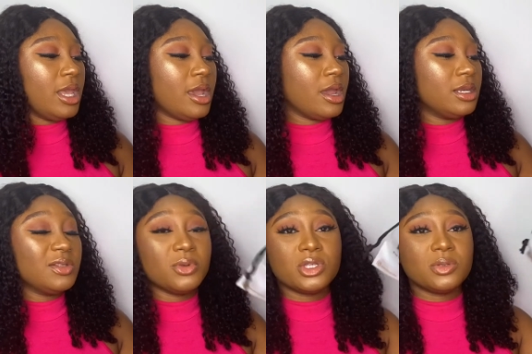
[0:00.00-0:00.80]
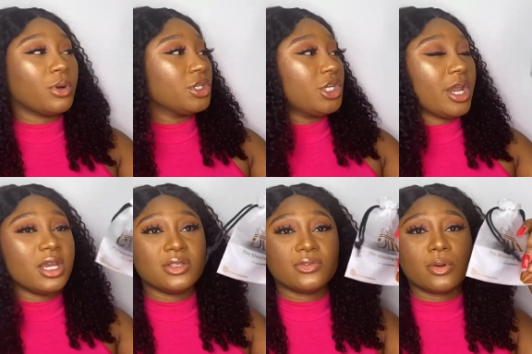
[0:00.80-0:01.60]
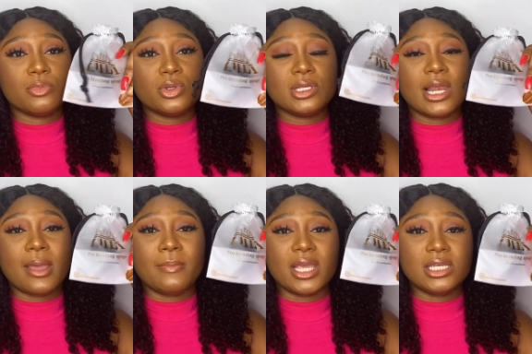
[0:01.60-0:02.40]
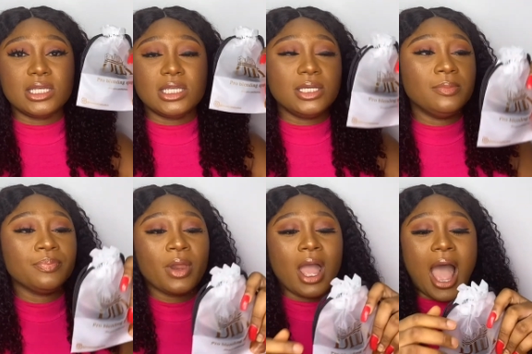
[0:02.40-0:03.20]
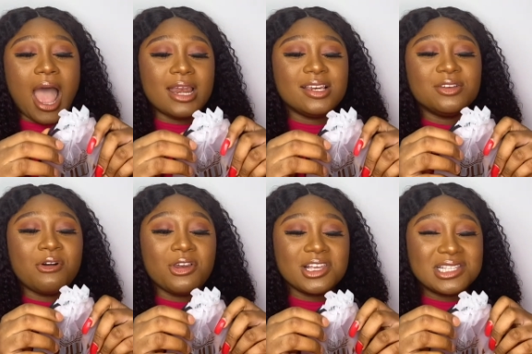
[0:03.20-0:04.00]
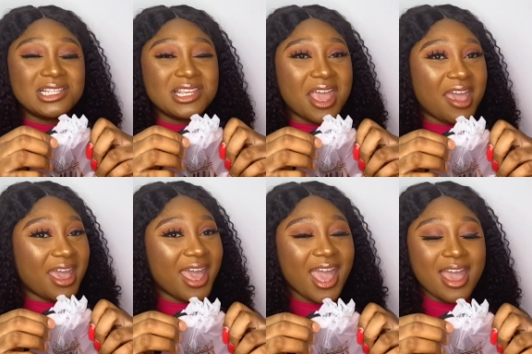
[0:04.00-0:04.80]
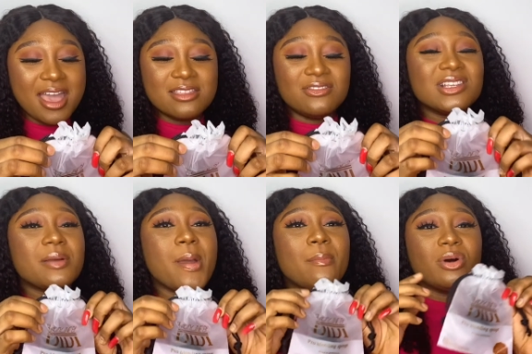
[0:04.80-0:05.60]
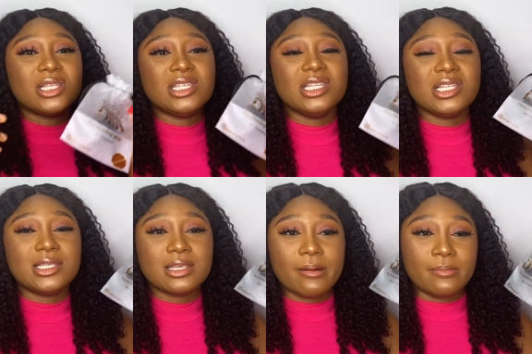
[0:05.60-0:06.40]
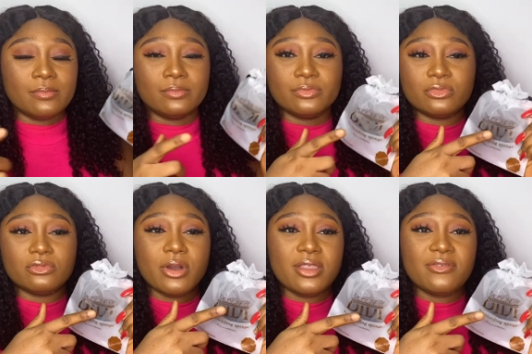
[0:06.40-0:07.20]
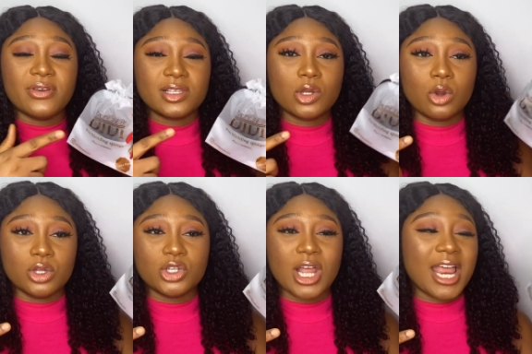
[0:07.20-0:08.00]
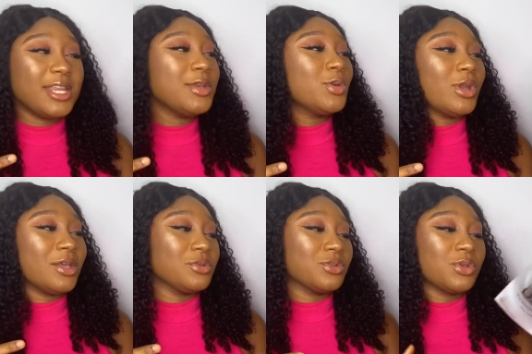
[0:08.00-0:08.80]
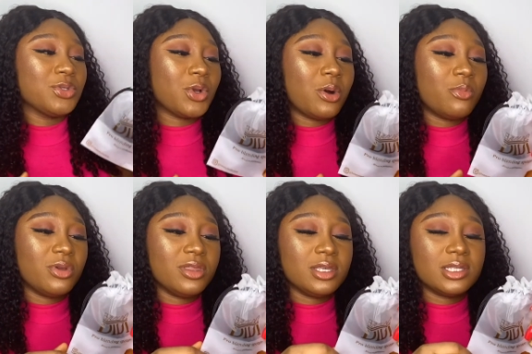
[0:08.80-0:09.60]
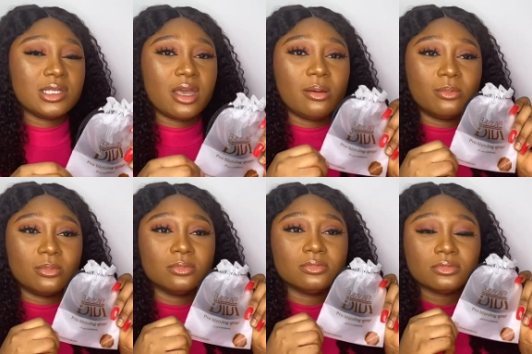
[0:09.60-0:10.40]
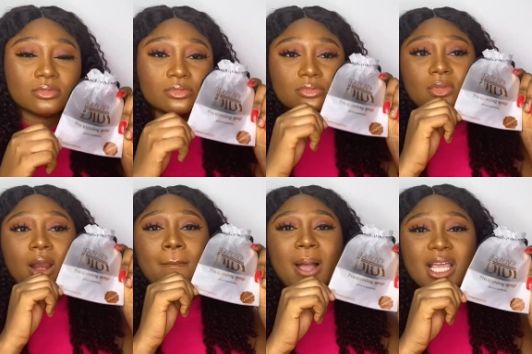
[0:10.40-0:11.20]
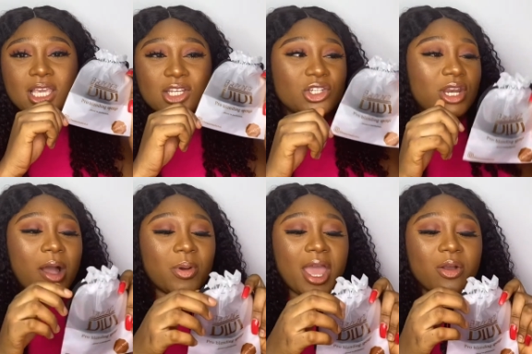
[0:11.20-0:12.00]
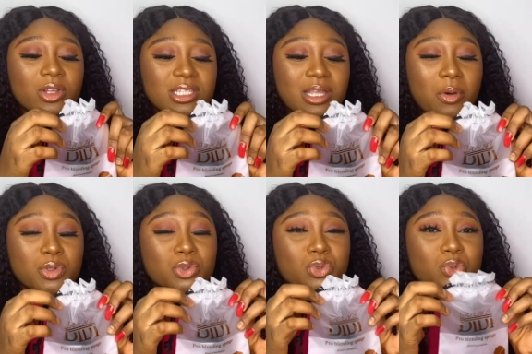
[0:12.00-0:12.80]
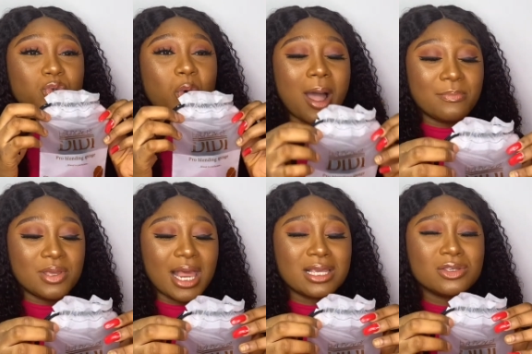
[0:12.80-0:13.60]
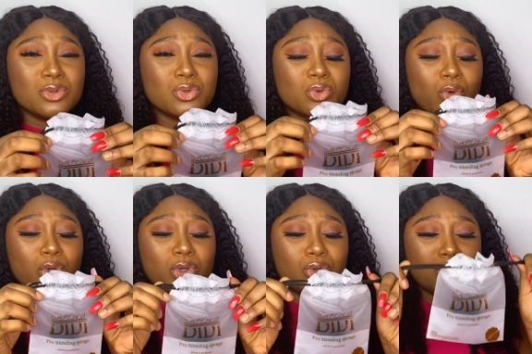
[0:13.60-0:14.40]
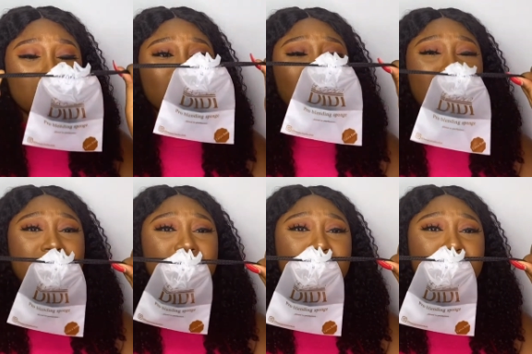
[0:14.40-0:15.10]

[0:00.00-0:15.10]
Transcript: here, this beauty sponge here, is from Beautylinebydidi, and honestly, the first time I bought this when they first launched, I didn't know that it was going to come with this packaging, and when I got it, I was so happy. Like, it's so cute, just look at it,